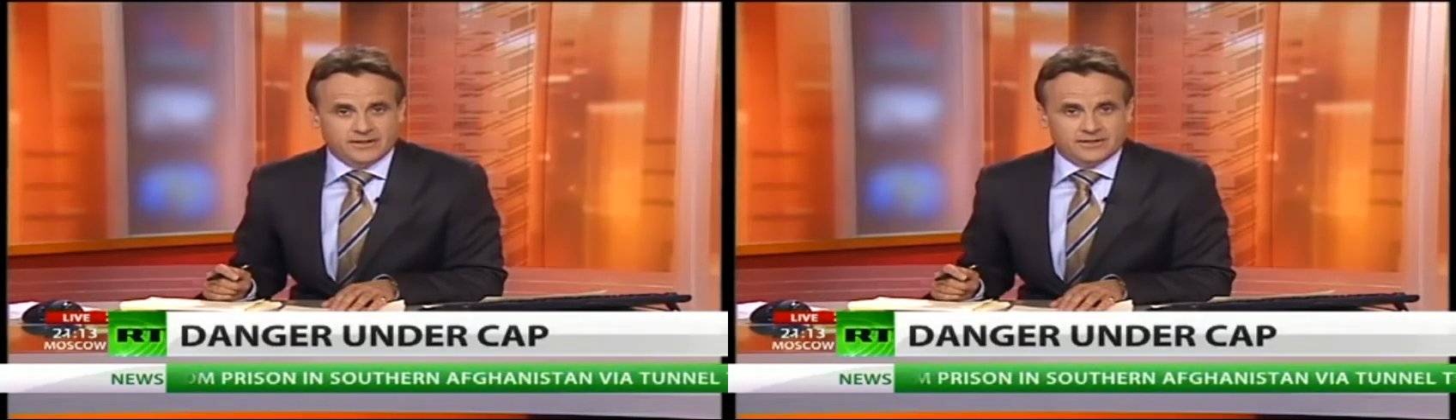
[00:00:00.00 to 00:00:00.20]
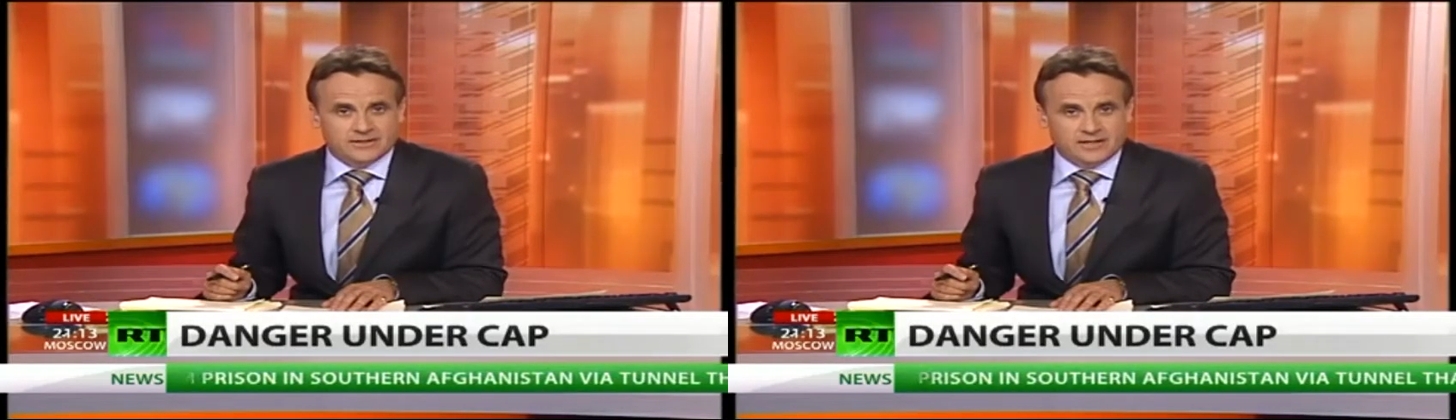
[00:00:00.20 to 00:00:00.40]

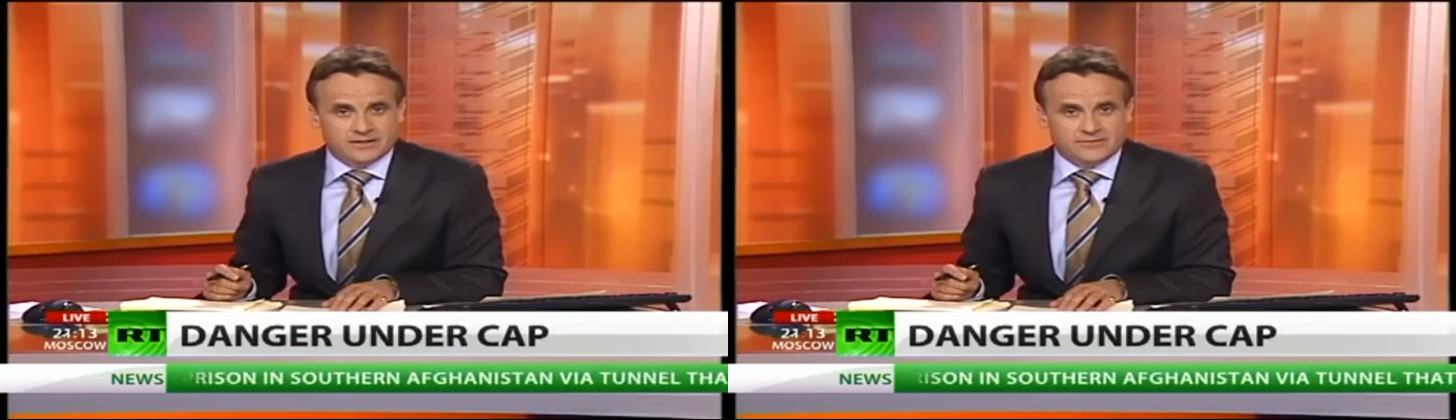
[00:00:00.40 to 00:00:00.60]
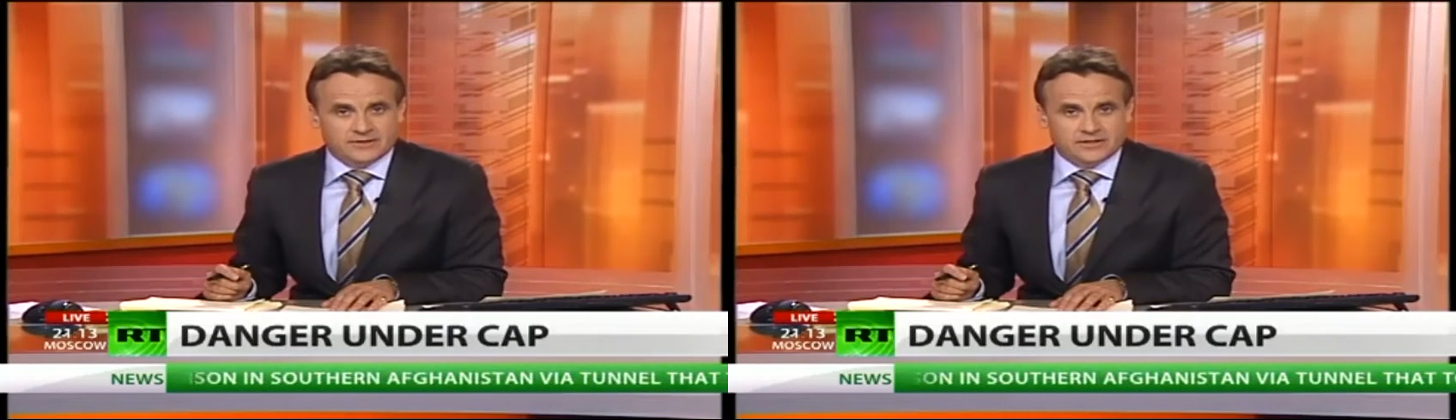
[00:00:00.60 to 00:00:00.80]
He's
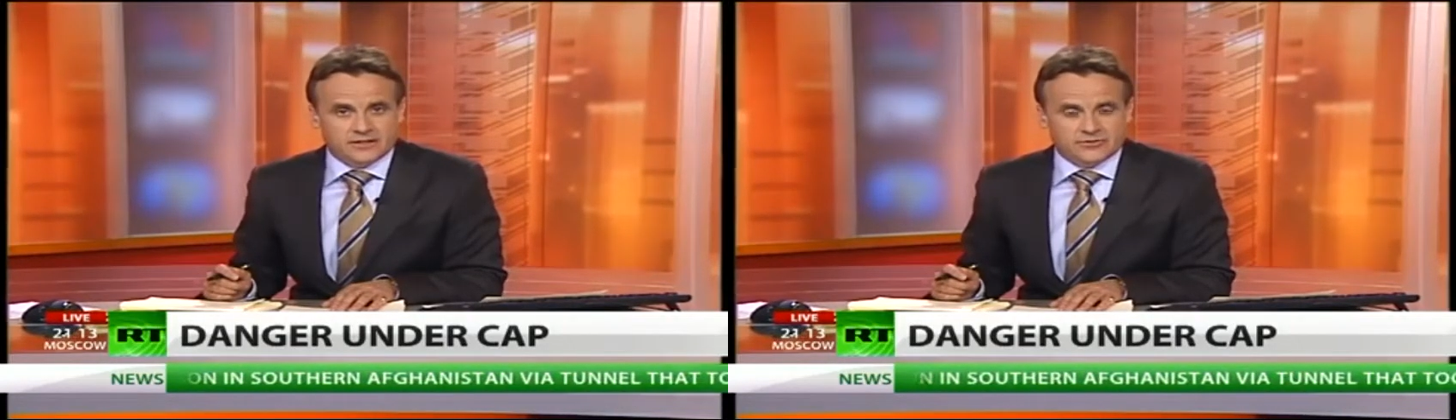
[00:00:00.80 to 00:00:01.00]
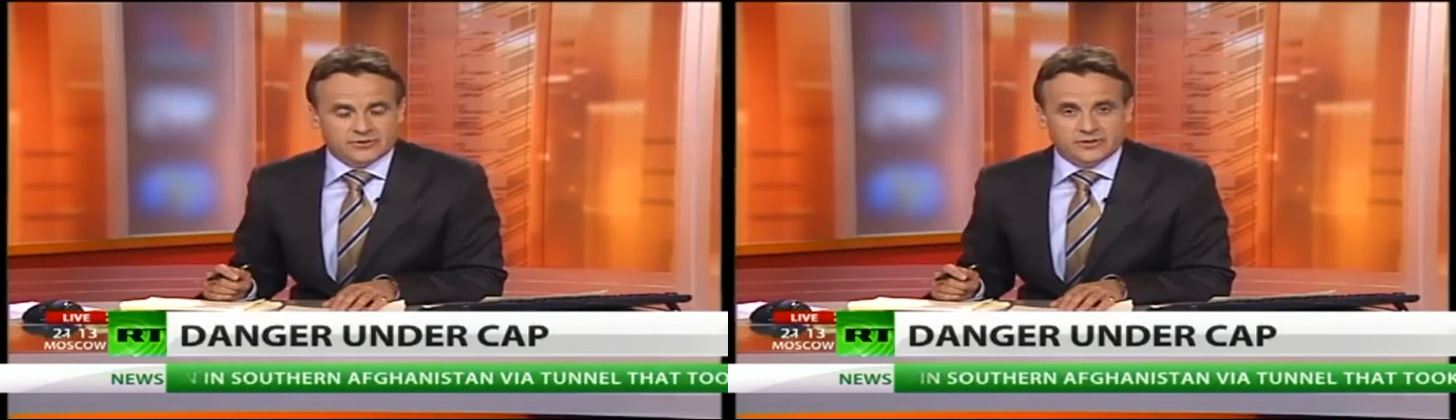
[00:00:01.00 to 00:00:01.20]
Scientific
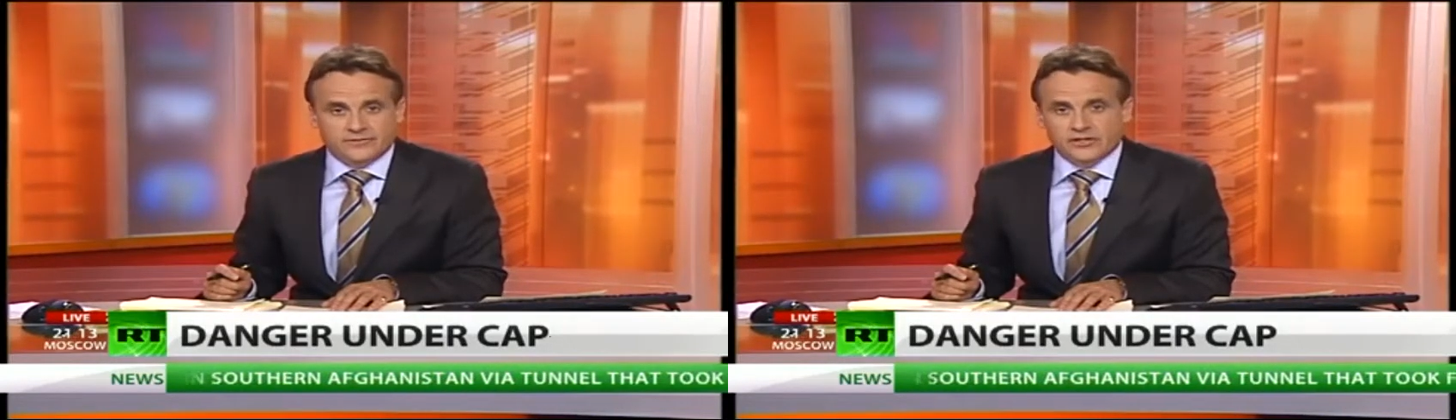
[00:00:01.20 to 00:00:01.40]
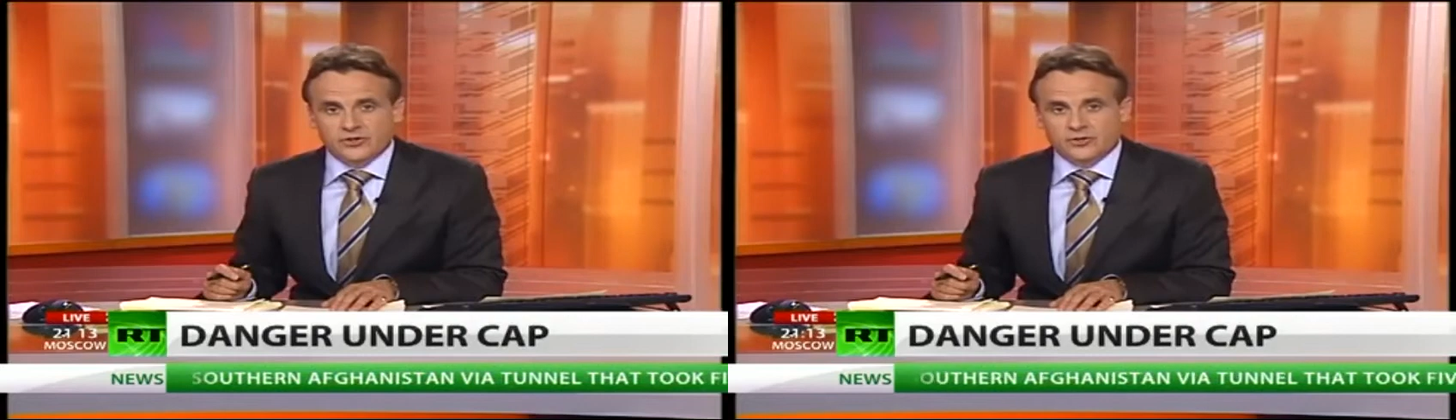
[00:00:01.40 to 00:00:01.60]
Secretary
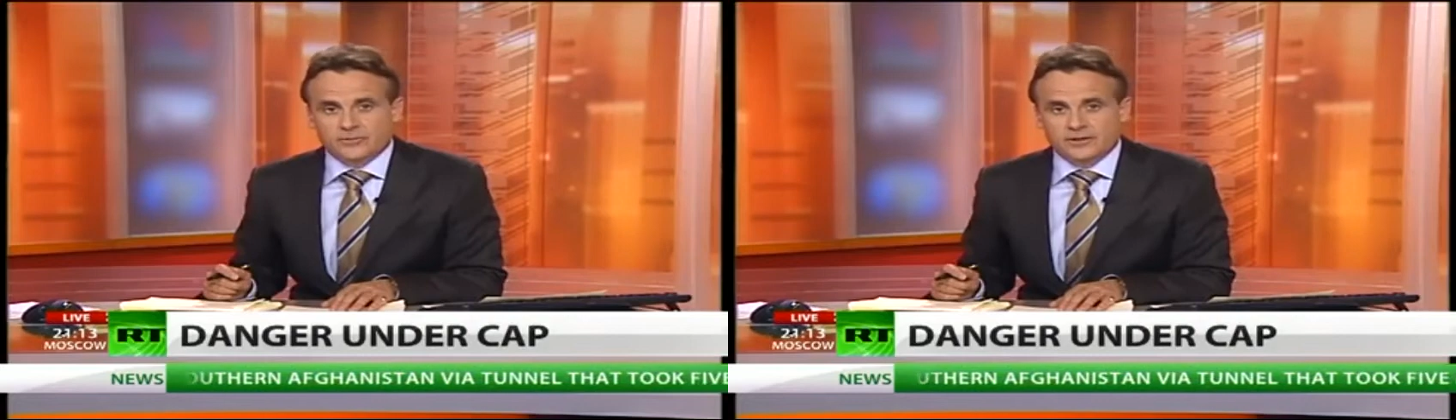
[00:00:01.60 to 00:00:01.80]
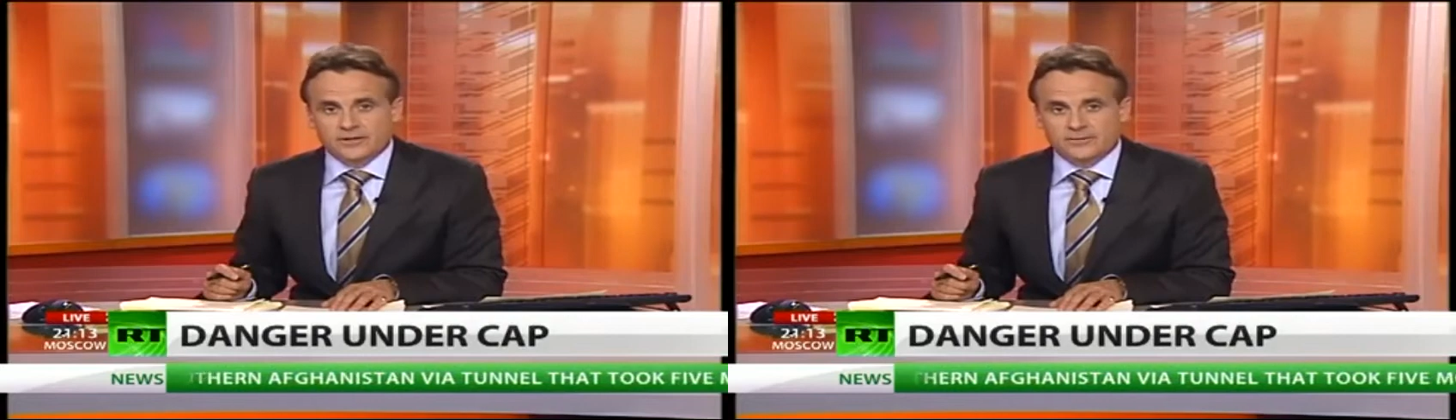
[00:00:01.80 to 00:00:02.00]
of the
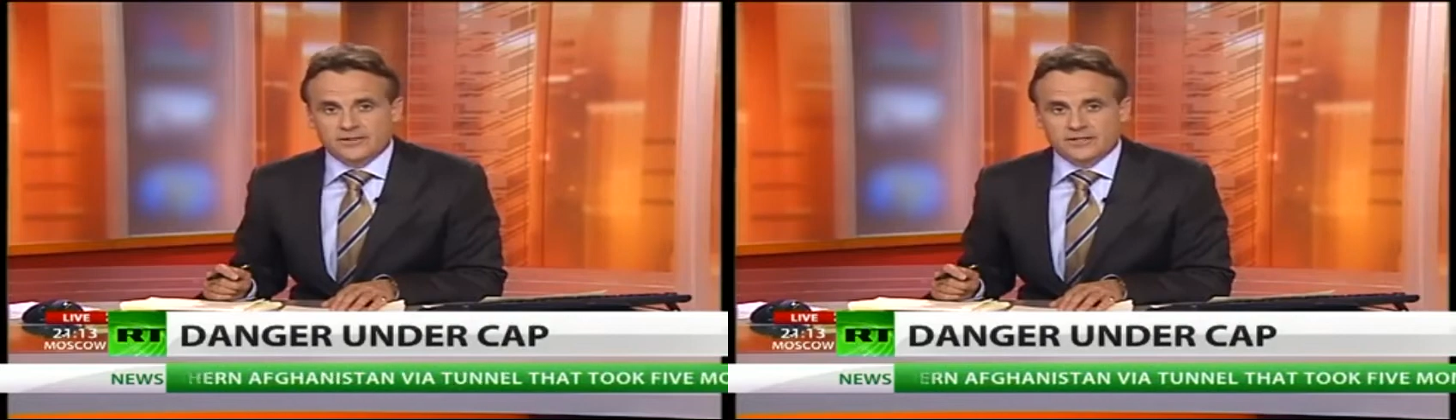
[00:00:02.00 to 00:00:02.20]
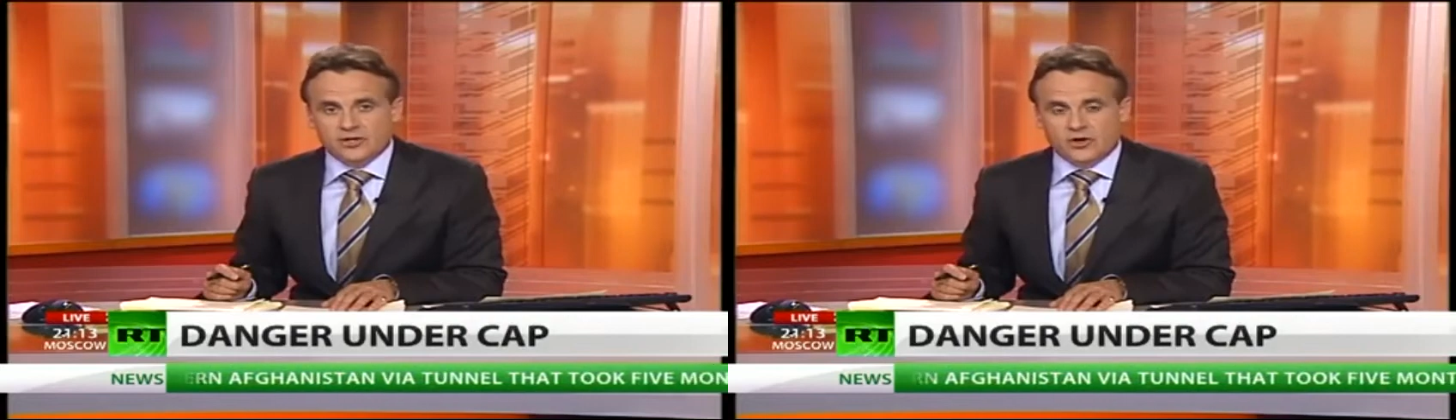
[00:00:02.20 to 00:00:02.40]
European
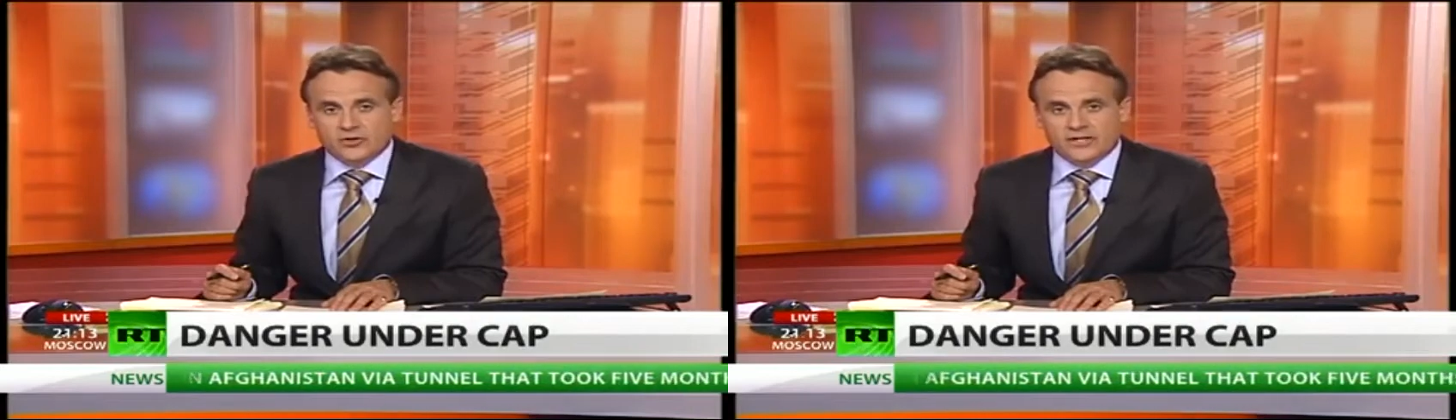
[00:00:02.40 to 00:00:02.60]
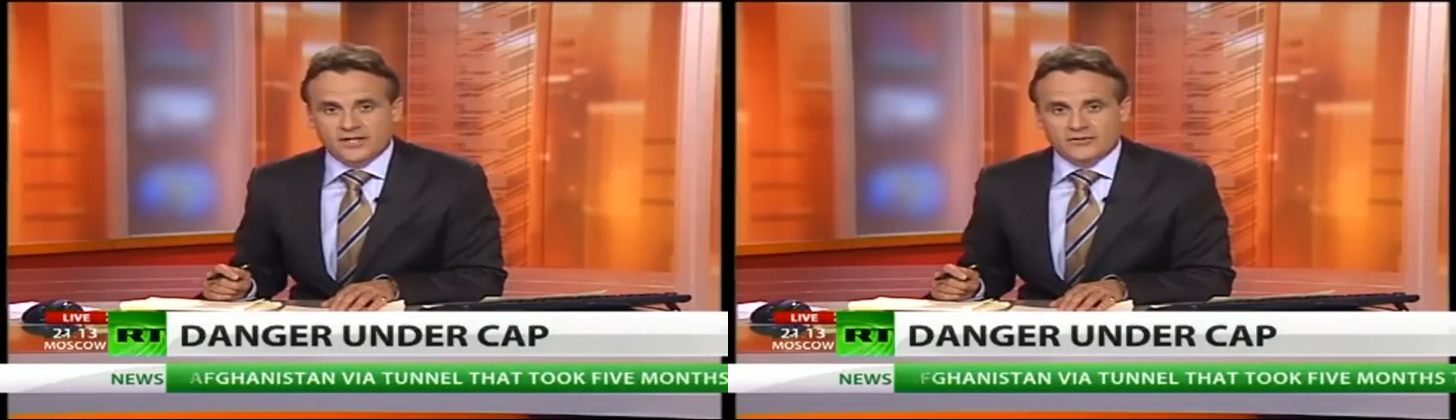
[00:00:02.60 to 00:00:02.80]
Committee
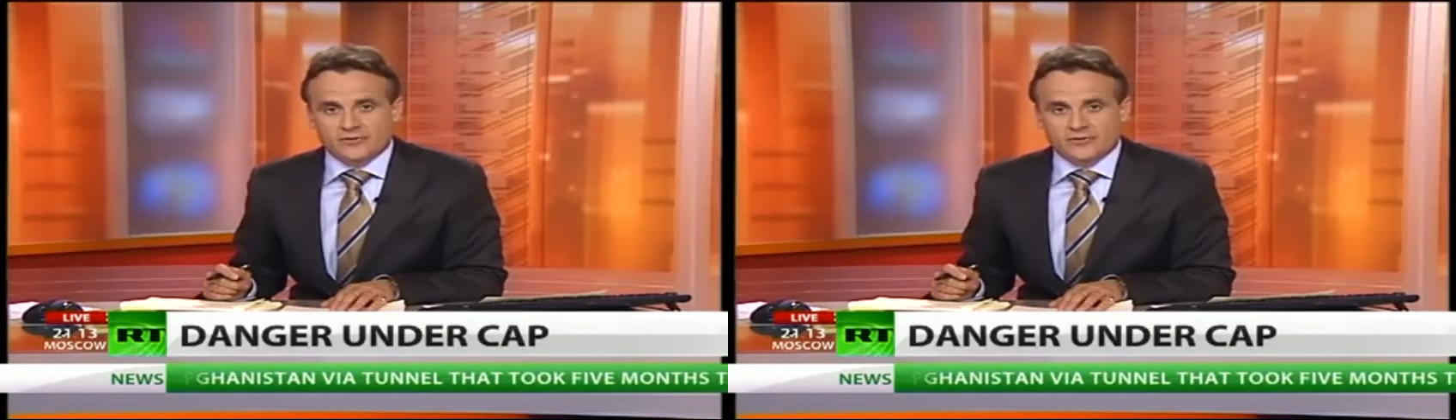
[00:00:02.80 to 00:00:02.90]
on